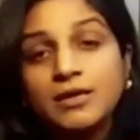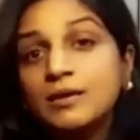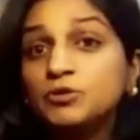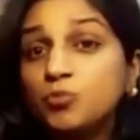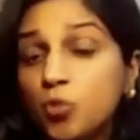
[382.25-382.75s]

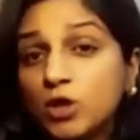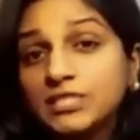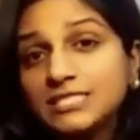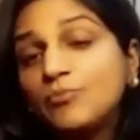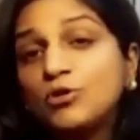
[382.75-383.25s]
But what is
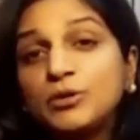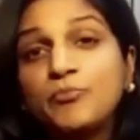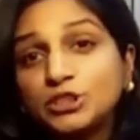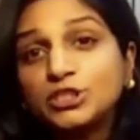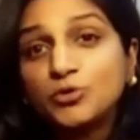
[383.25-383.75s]
the more
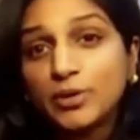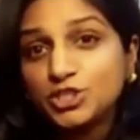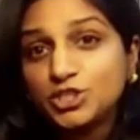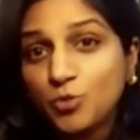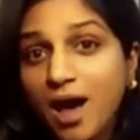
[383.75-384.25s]
important
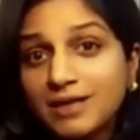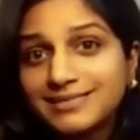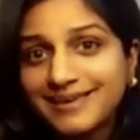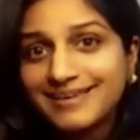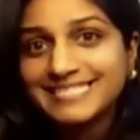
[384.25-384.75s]
question to ask
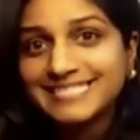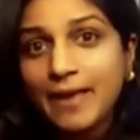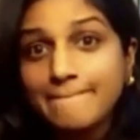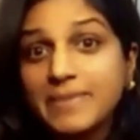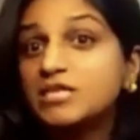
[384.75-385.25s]
is,
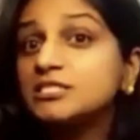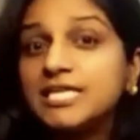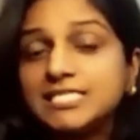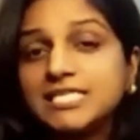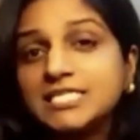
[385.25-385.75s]
because
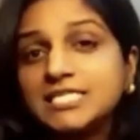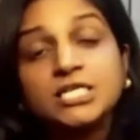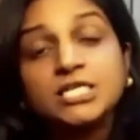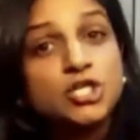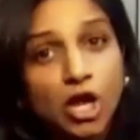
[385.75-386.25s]
this is a
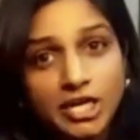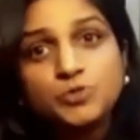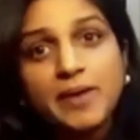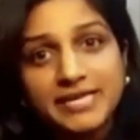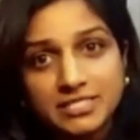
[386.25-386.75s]

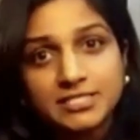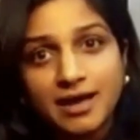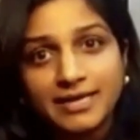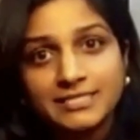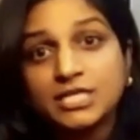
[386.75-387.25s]
knowledge-based
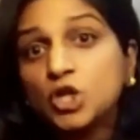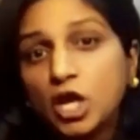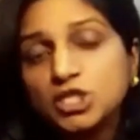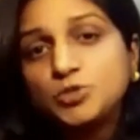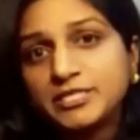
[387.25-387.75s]
science and
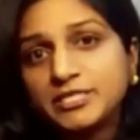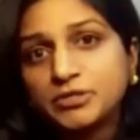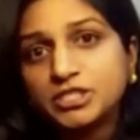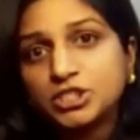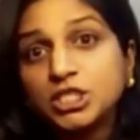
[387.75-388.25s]
knowledge-based
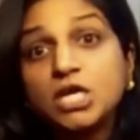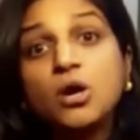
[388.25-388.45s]
research,